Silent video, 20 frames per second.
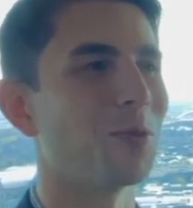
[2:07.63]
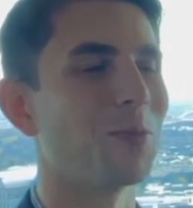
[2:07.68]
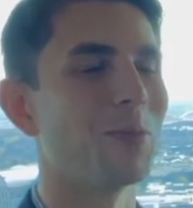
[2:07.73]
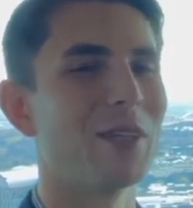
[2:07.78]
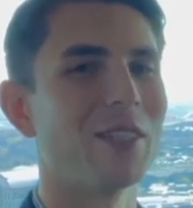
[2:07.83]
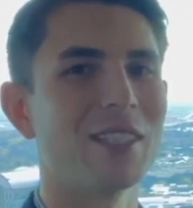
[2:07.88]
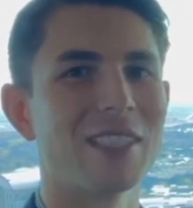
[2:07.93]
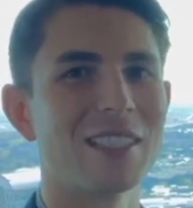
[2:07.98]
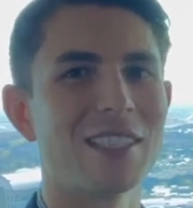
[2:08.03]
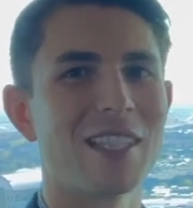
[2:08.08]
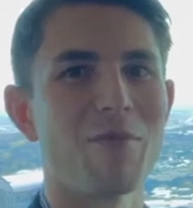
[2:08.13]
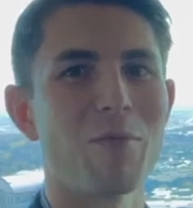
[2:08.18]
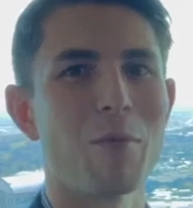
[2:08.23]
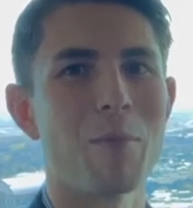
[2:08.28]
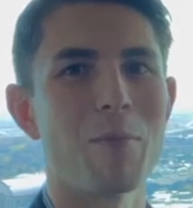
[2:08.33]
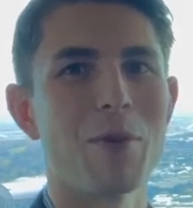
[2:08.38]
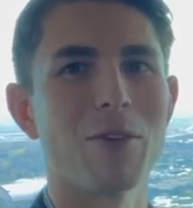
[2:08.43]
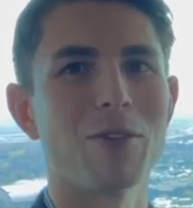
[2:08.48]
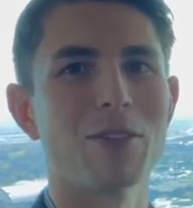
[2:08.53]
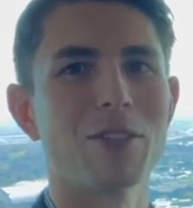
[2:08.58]
buildings that have been
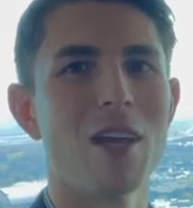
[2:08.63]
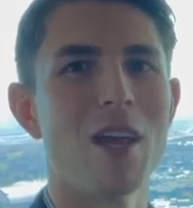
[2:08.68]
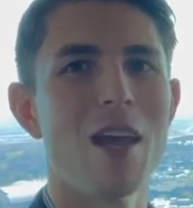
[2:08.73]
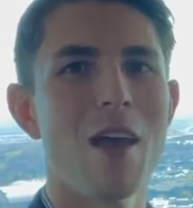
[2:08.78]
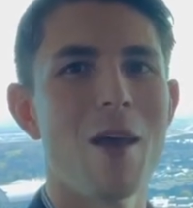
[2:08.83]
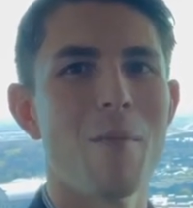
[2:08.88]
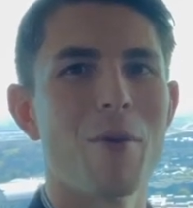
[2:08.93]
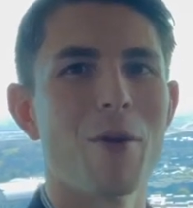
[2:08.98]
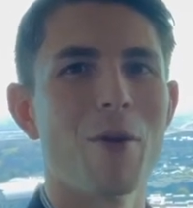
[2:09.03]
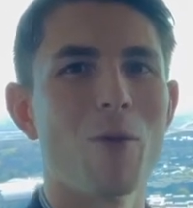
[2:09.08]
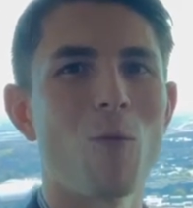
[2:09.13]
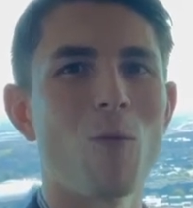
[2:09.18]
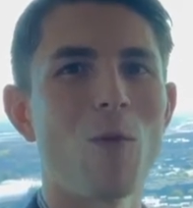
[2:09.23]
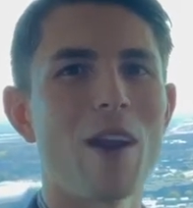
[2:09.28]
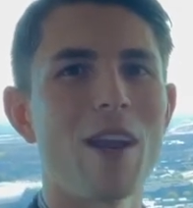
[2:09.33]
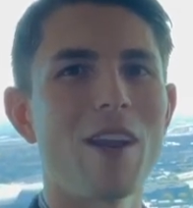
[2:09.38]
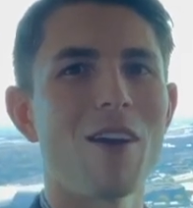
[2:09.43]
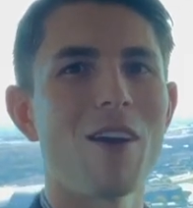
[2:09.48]
built. But way